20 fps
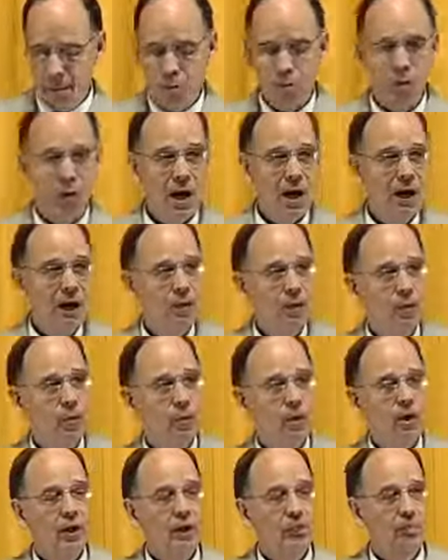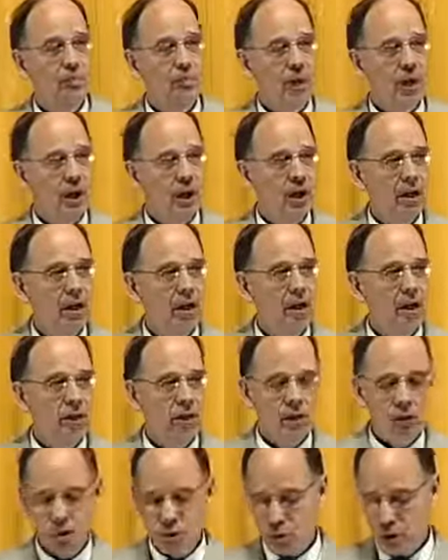Why are we admonished
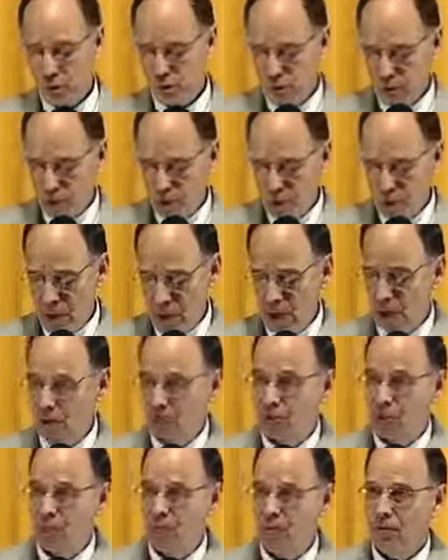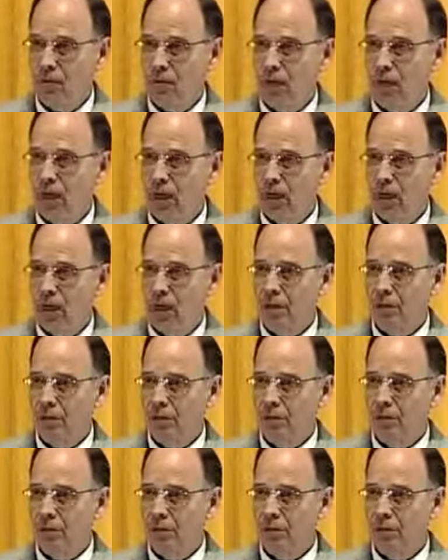in the scriptures, Matthew 17,
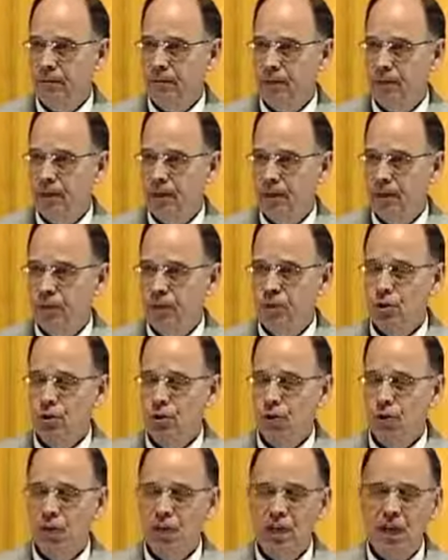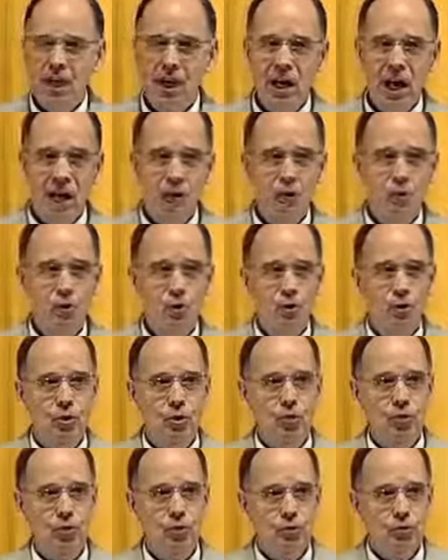11, to
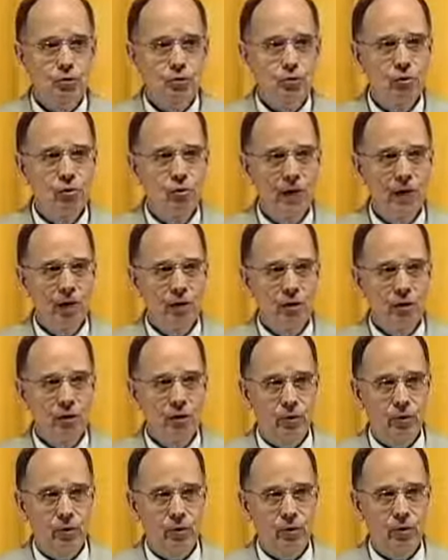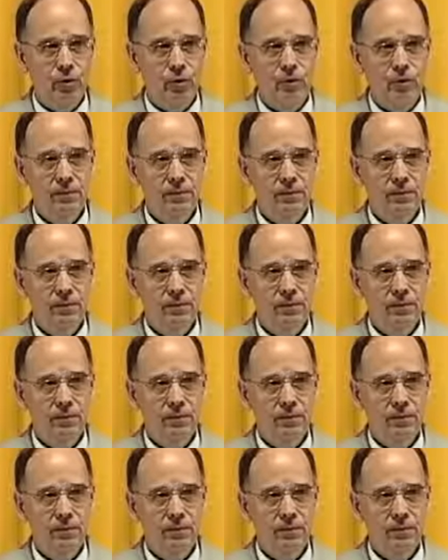recapture true values?